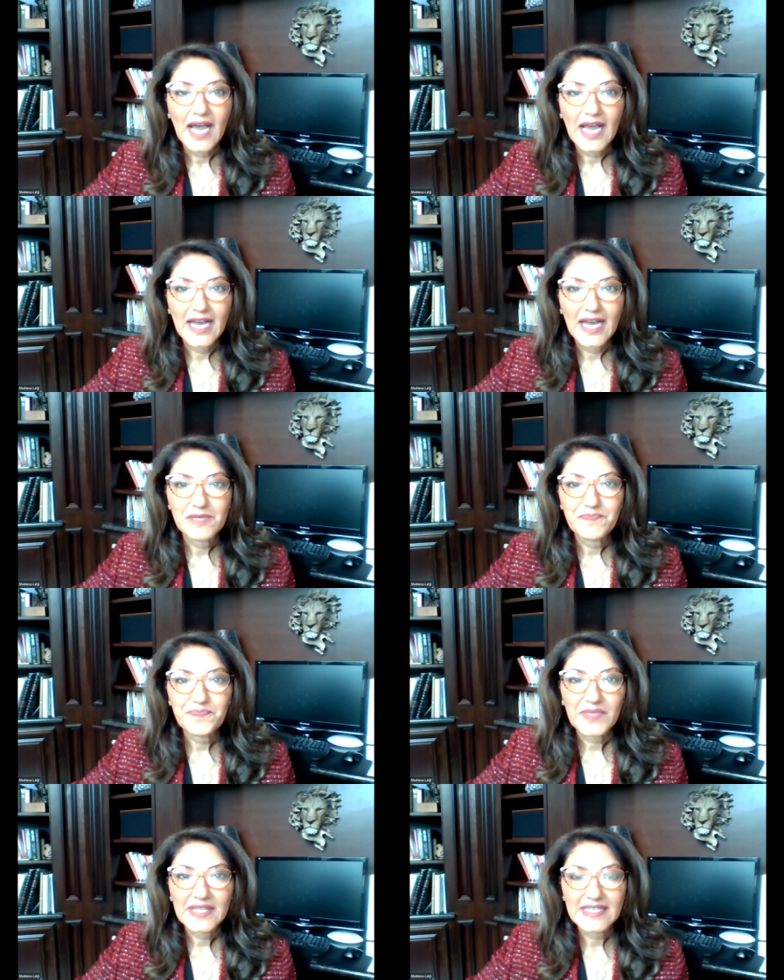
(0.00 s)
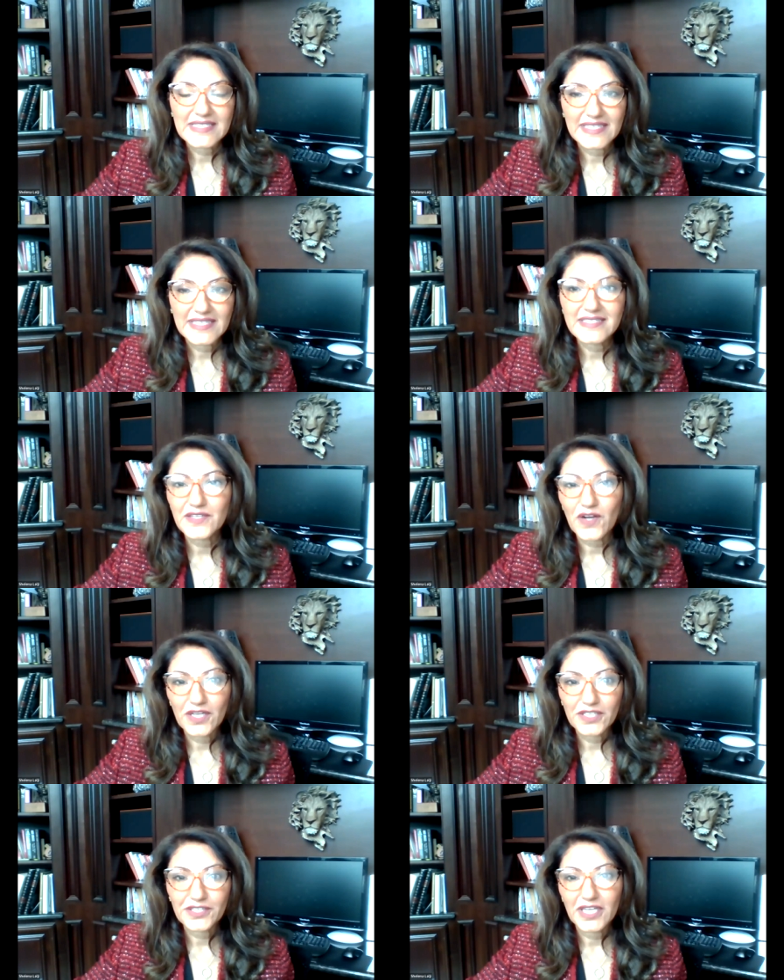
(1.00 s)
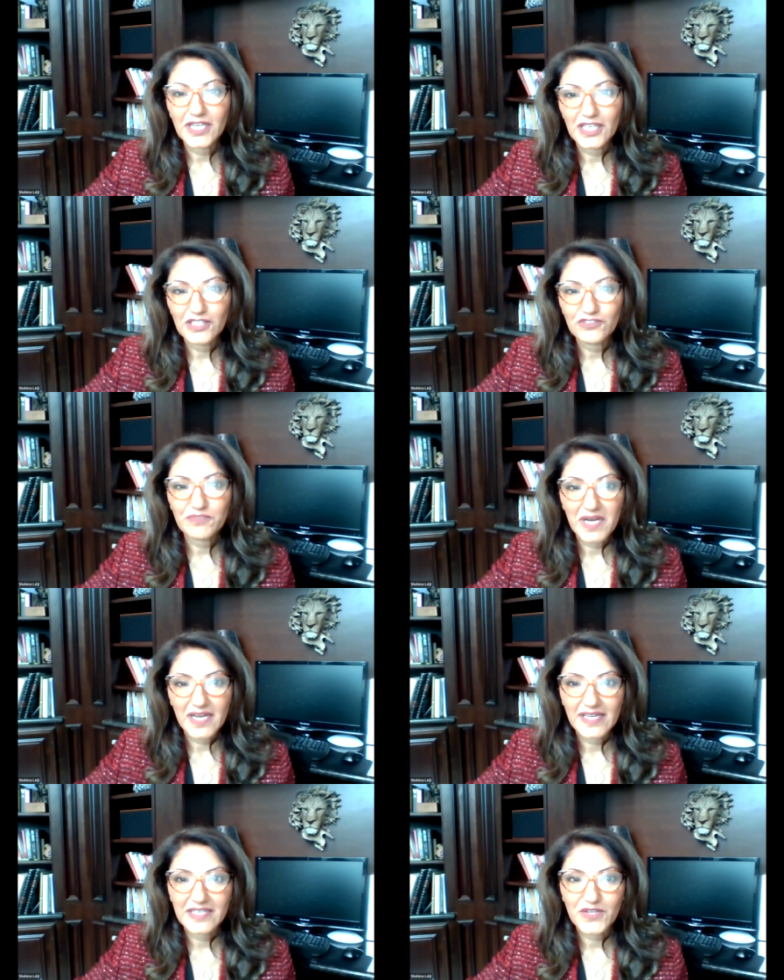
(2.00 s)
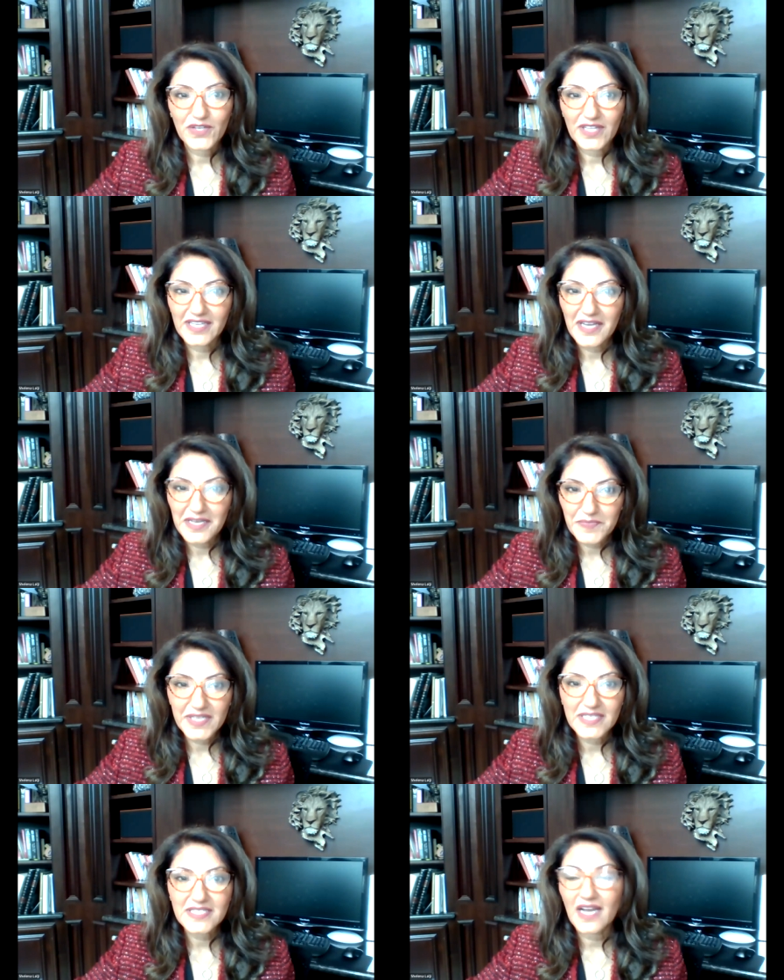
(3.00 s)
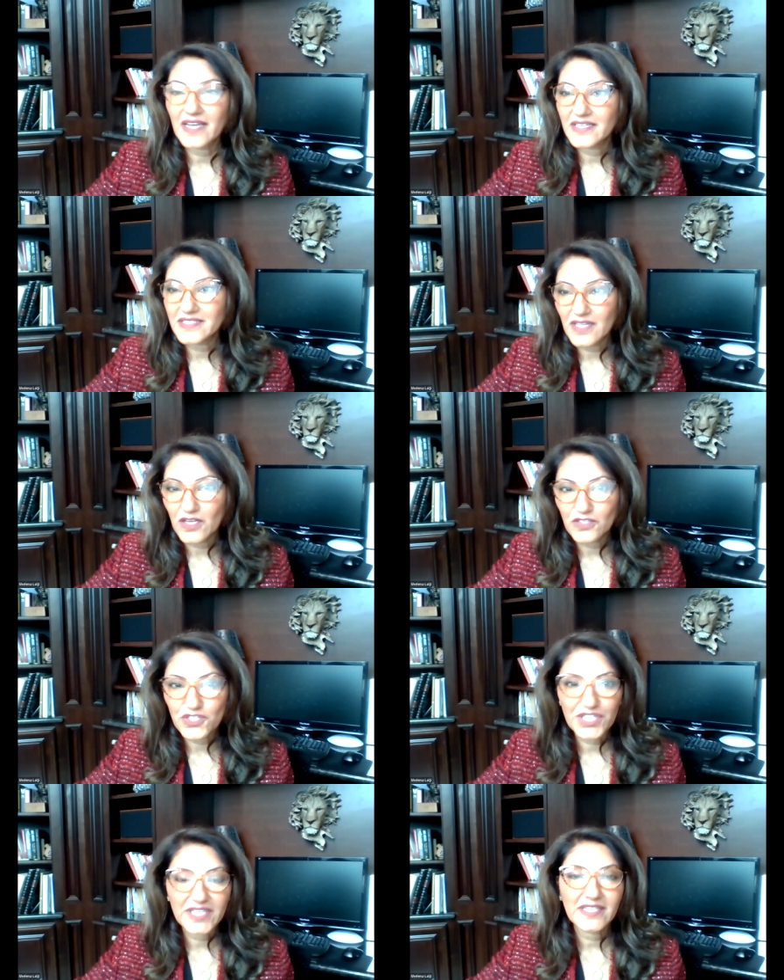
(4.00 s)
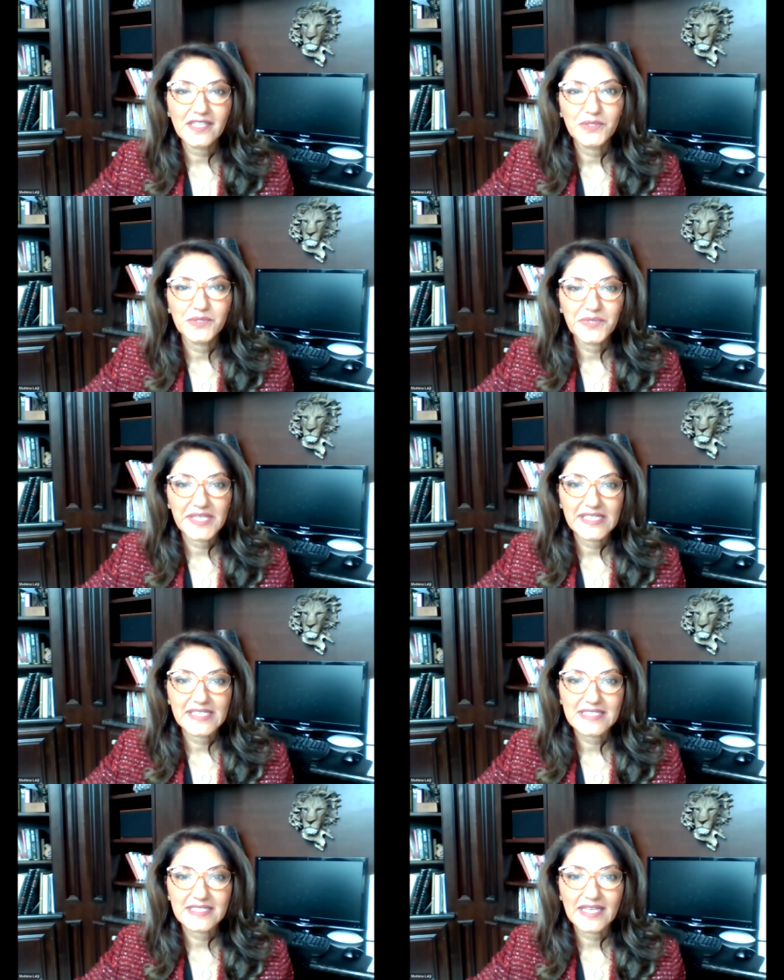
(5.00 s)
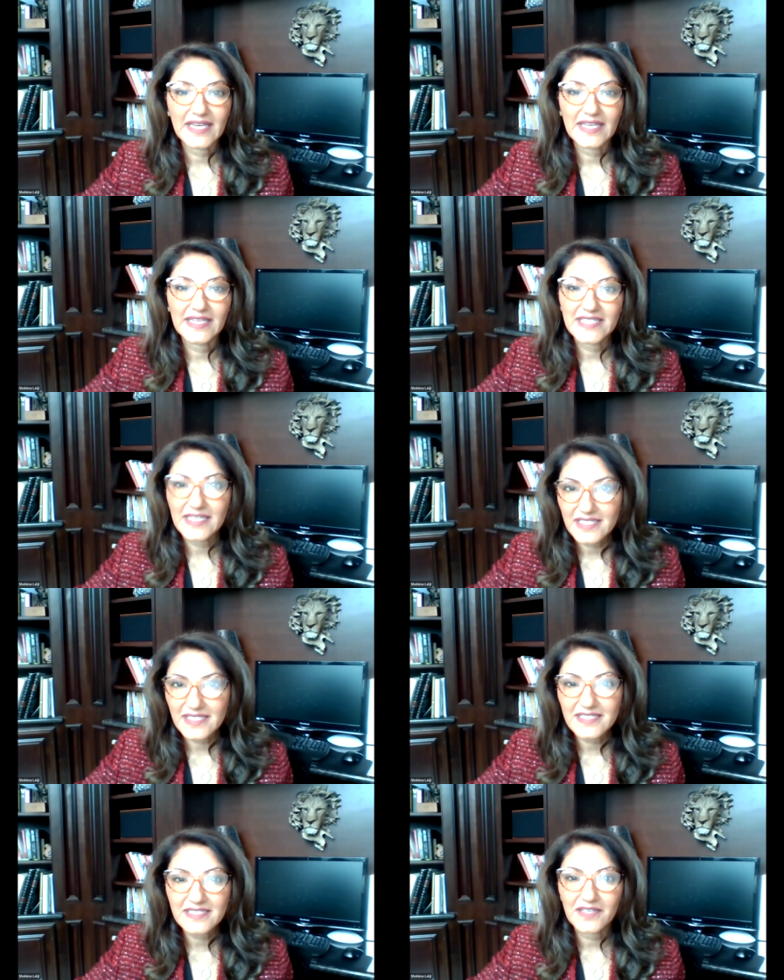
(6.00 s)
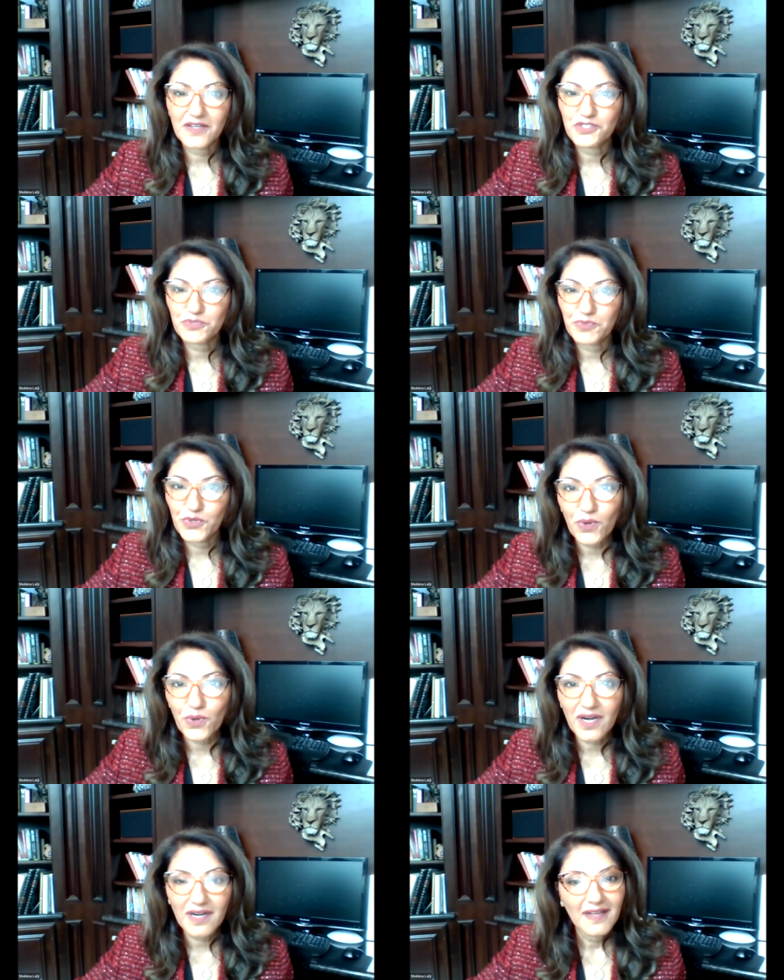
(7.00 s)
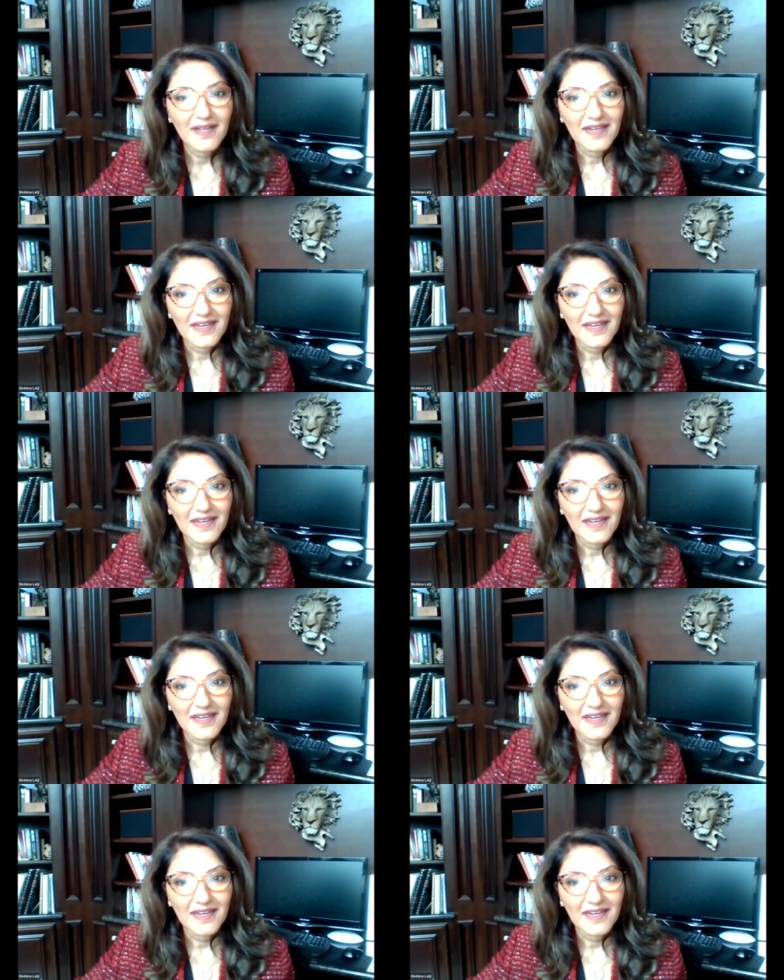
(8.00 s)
Um, this is in honor of my darling husband, Ayeez Lalji, who is a dentist and entrepreneur